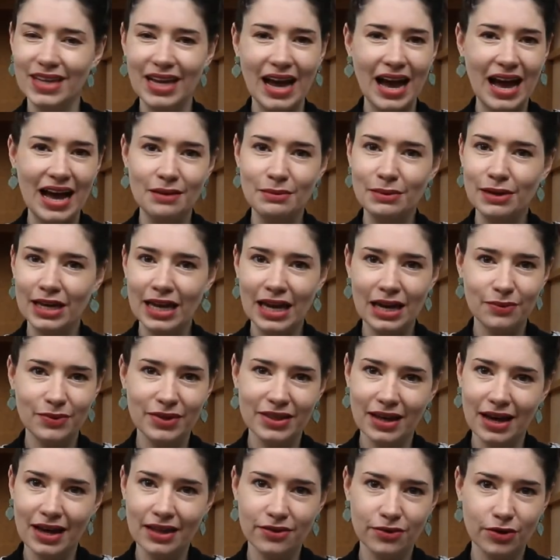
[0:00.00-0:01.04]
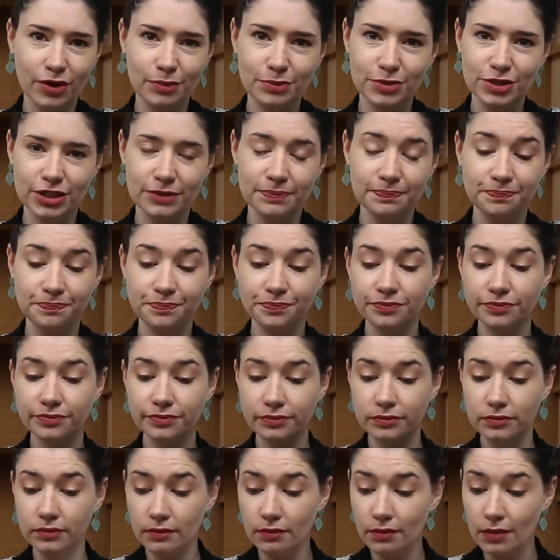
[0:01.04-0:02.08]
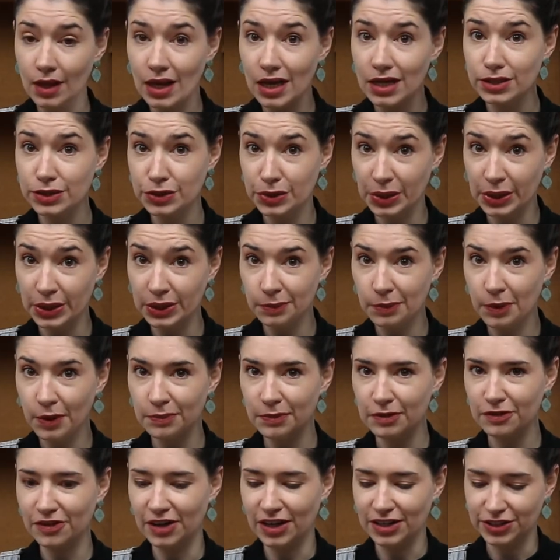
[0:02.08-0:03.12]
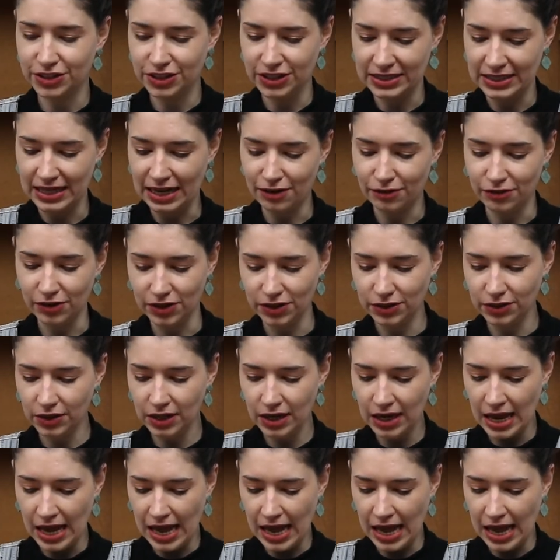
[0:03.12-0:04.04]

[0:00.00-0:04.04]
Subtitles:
I'm okay with either option. So I'm going to pop the furniture salve on,